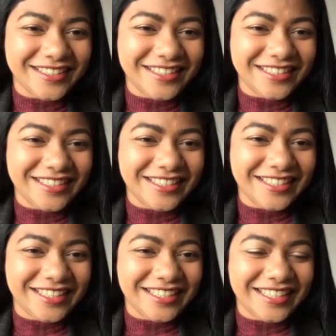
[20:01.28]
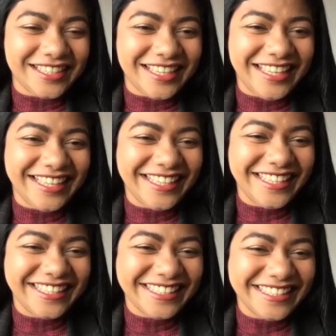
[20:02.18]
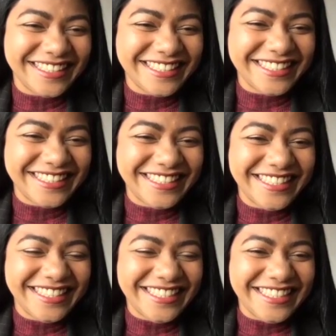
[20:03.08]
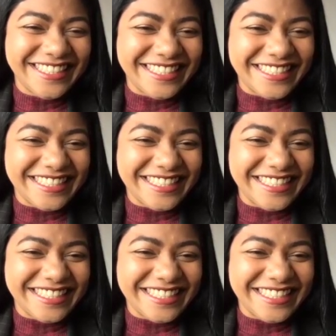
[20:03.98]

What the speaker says: (silent)